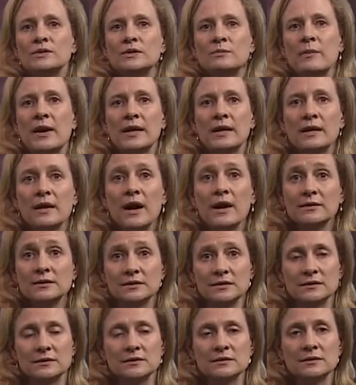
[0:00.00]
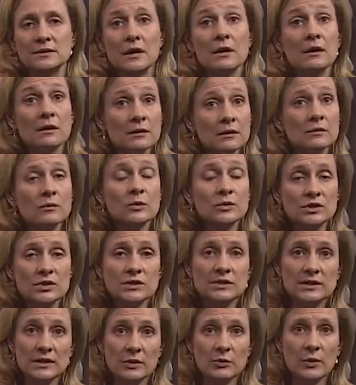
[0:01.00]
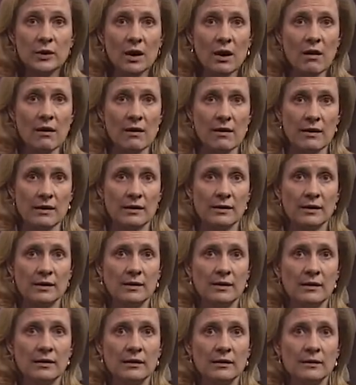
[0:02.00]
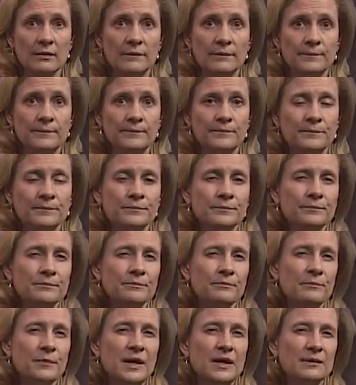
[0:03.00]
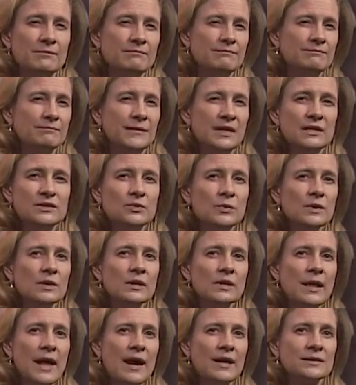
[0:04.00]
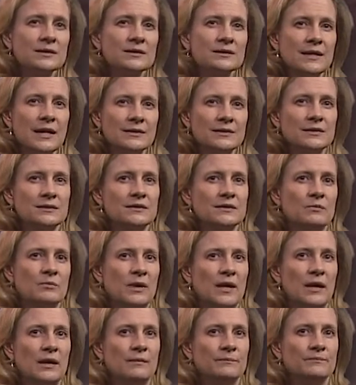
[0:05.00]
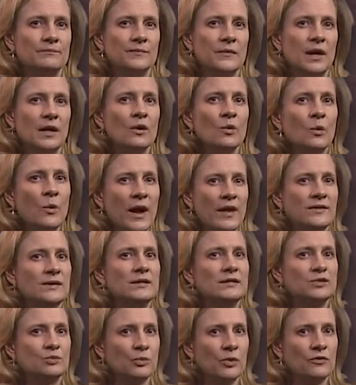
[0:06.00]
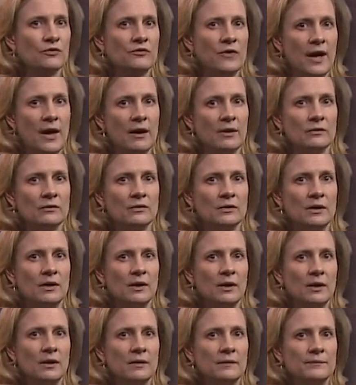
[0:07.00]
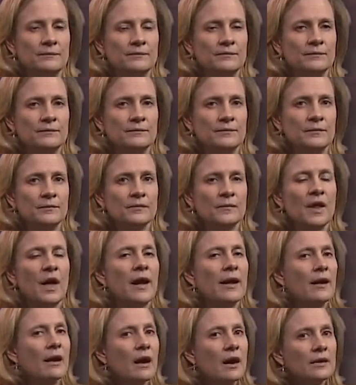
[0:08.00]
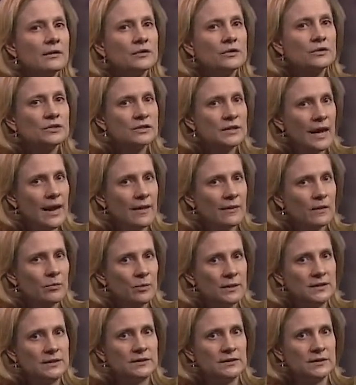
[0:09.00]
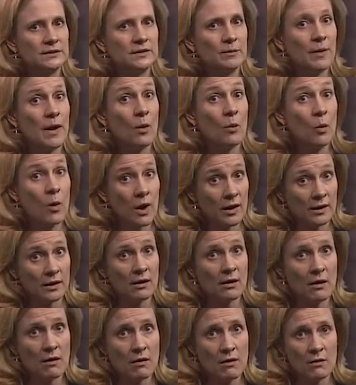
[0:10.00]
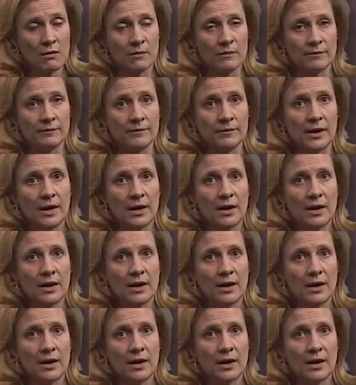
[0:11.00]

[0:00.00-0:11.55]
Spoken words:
Semitic cousins, which indeed we are. But Israel lacks sense to me in a way that is profound. I understand the business about wanting a home.